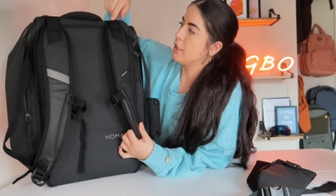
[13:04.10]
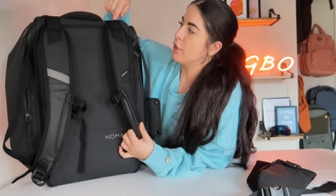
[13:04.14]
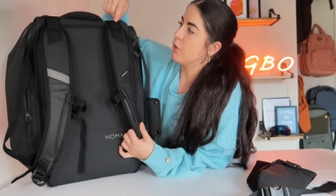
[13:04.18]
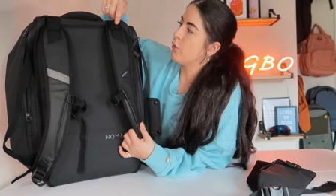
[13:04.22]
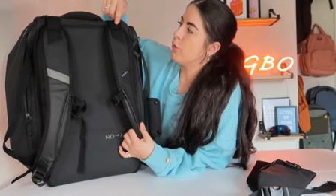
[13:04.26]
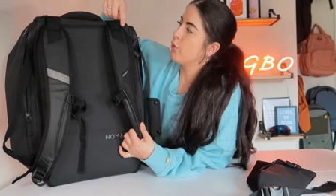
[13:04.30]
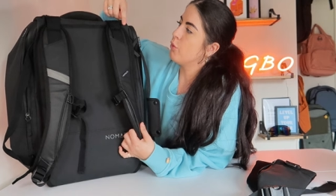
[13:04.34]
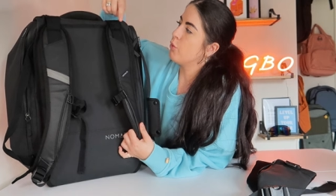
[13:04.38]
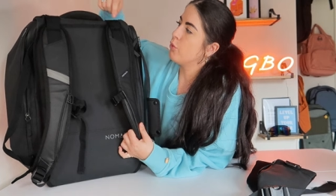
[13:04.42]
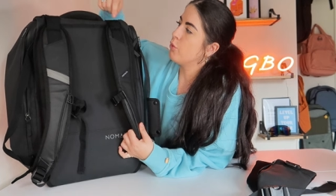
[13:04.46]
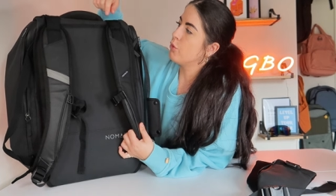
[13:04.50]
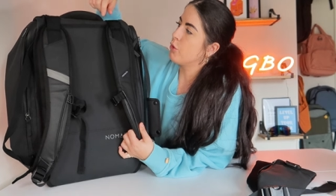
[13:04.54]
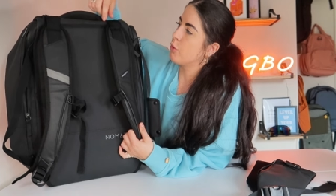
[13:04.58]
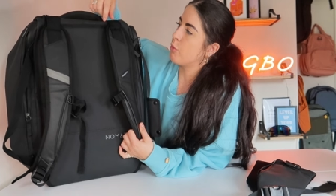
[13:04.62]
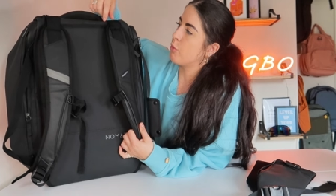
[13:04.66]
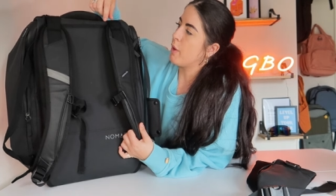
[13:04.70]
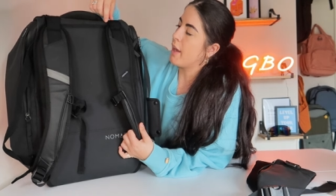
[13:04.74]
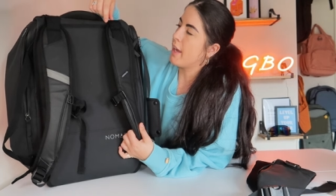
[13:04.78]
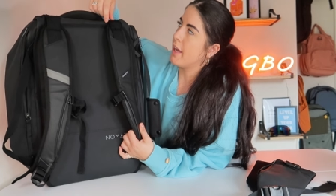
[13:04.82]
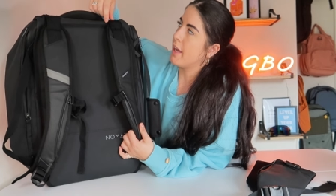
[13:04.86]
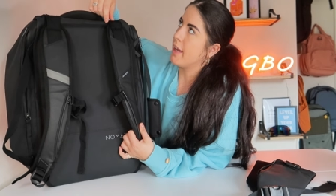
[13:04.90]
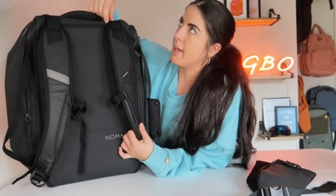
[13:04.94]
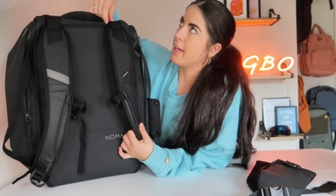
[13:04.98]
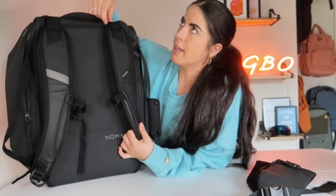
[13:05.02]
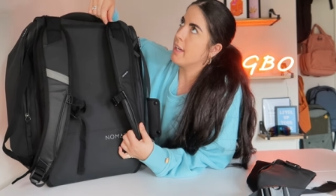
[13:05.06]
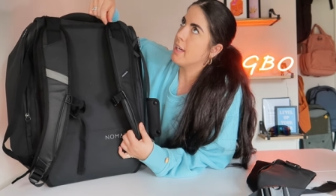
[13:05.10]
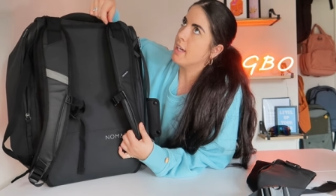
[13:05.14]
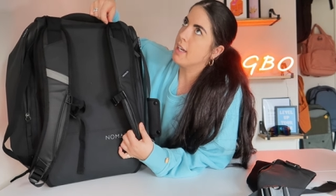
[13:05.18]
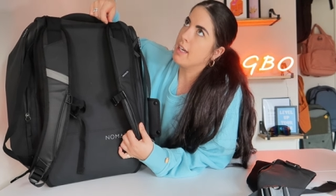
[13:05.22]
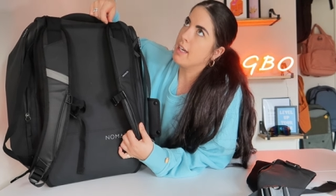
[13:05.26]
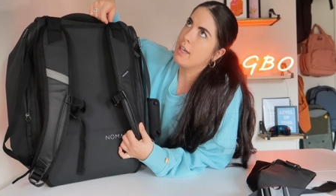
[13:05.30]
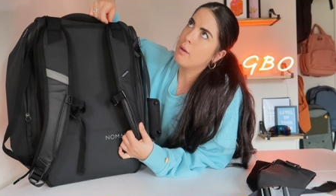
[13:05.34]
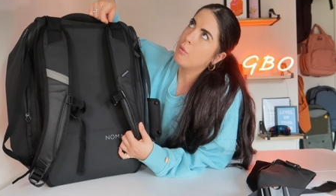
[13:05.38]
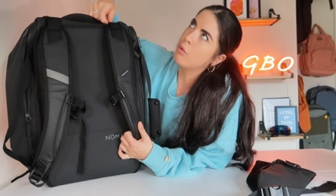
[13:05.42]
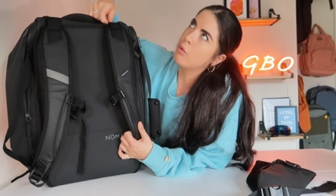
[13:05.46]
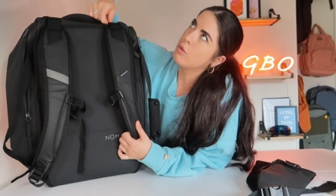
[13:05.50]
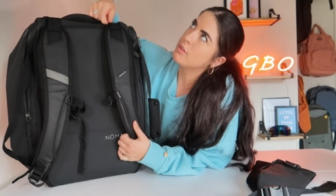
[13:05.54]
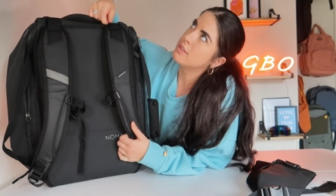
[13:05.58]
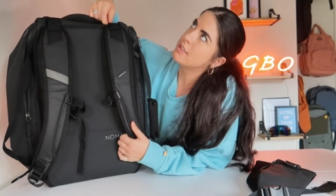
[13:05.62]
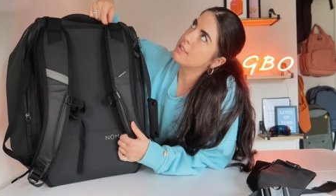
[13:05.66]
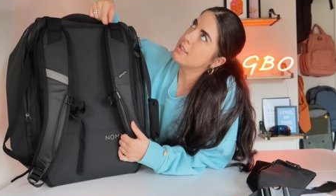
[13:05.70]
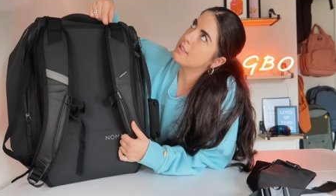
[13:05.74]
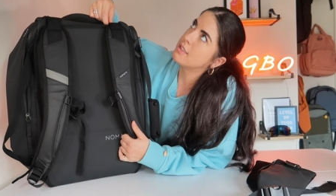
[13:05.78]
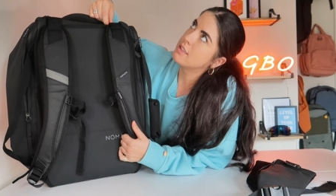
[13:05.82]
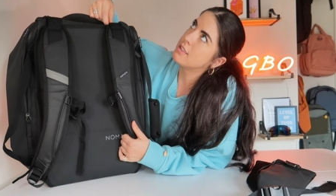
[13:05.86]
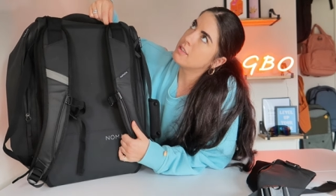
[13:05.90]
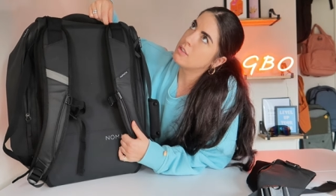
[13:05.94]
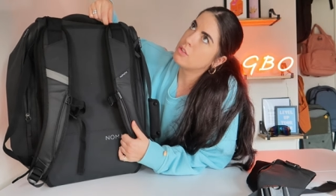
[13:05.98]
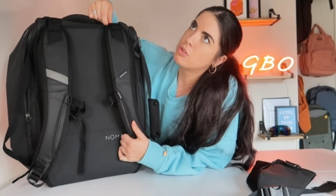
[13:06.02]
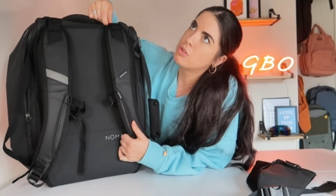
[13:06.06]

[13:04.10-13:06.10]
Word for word: You know, the way was it